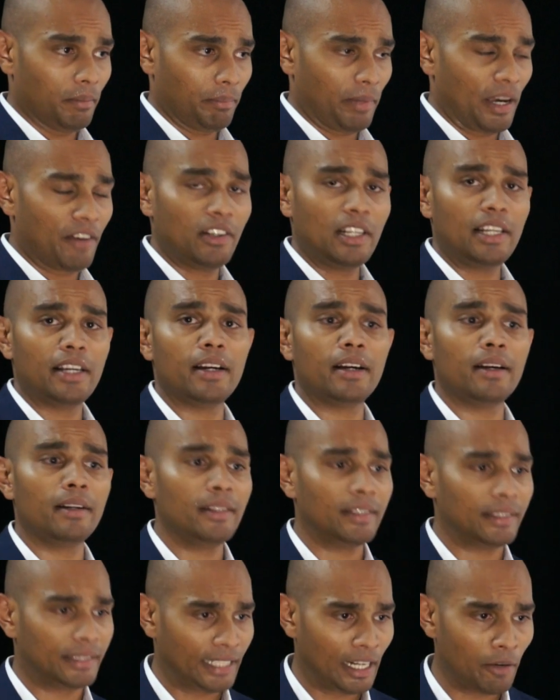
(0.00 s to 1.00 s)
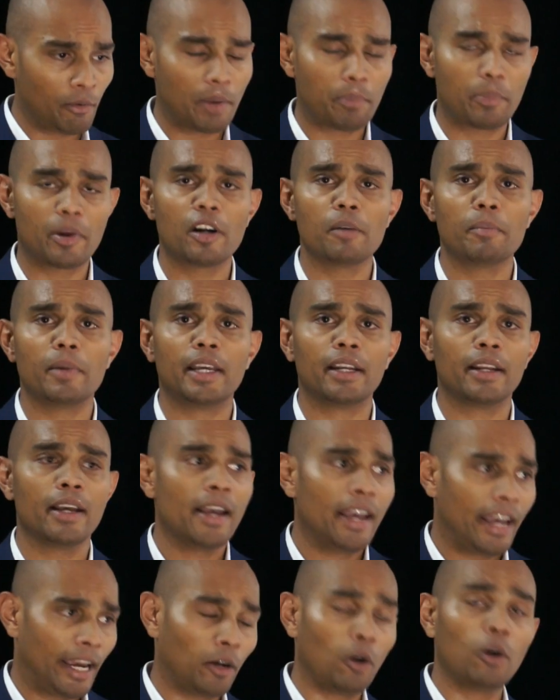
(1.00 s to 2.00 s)
Pavilion, Sunway Pyramid,
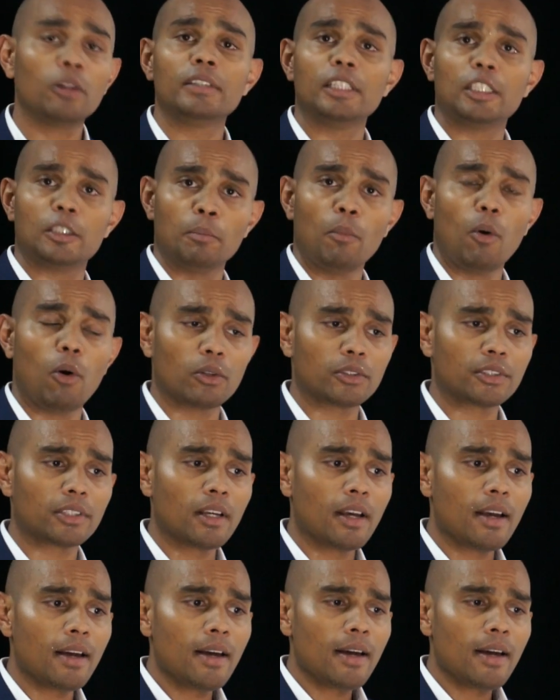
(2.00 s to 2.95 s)
and all these malls.